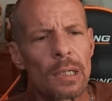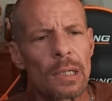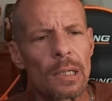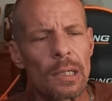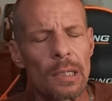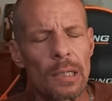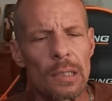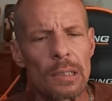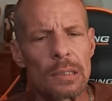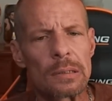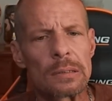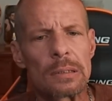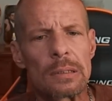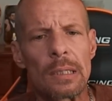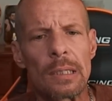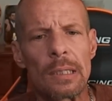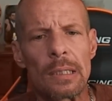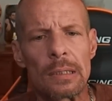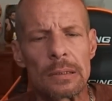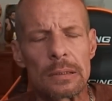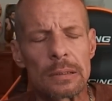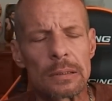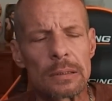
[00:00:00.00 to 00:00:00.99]
is
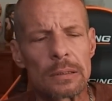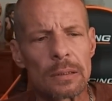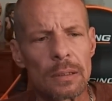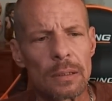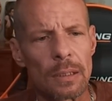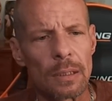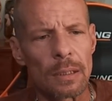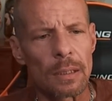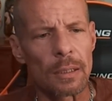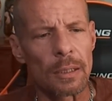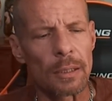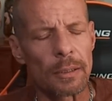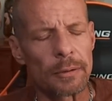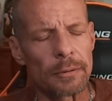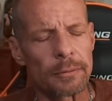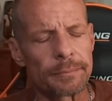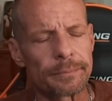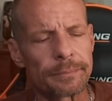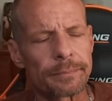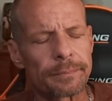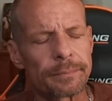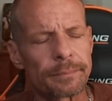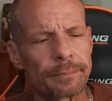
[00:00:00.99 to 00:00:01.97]
this
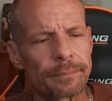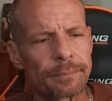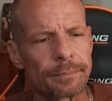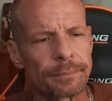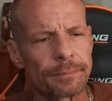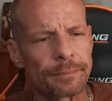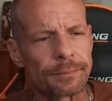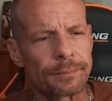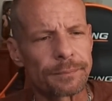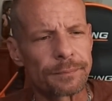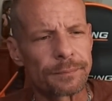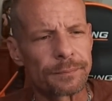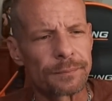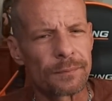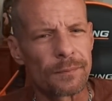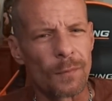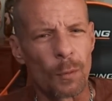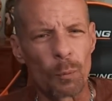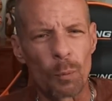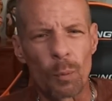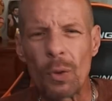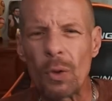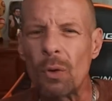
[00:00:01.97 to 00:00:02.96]

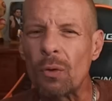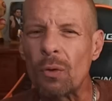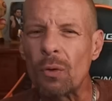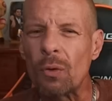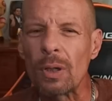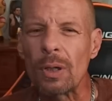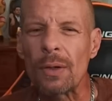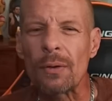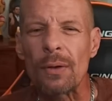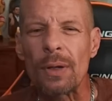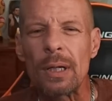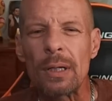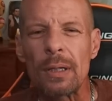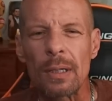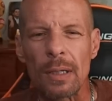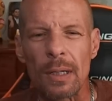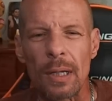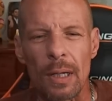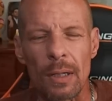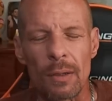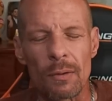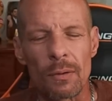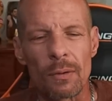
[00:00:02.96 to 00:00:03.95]
real clear
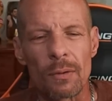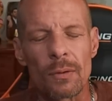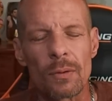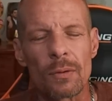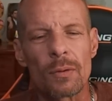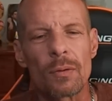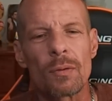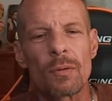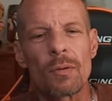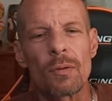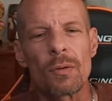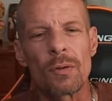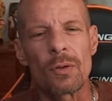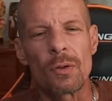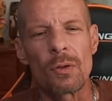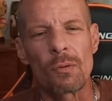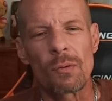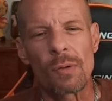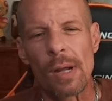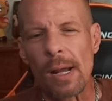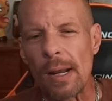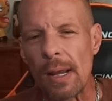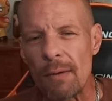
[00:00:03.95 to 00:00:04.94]
indicator.
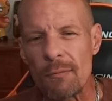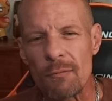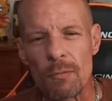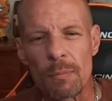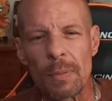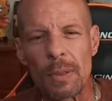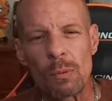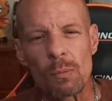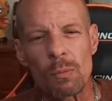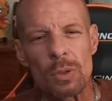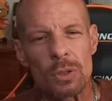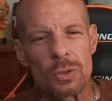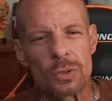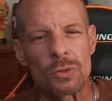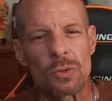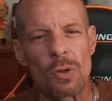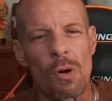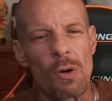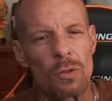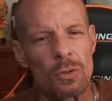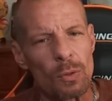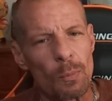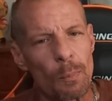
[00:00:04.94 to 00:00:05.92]
Not everybody with a
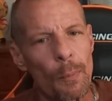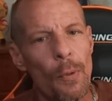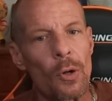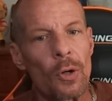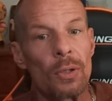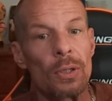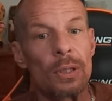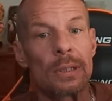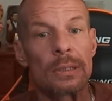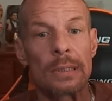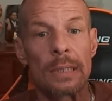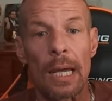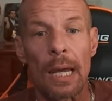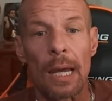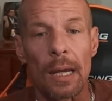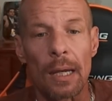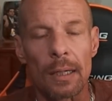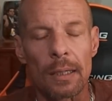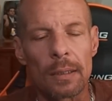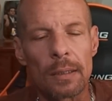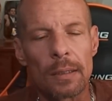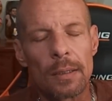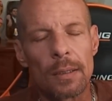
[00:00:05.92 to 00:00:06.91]
star is a part of this
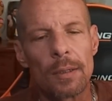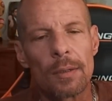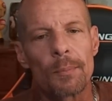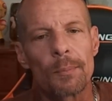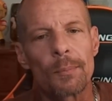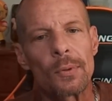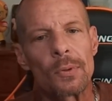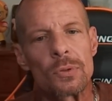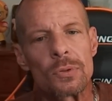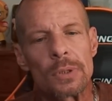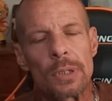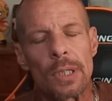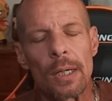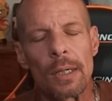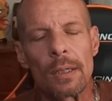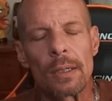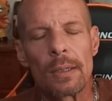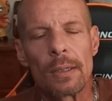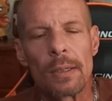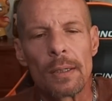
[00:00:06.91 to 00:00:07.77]
gang per se.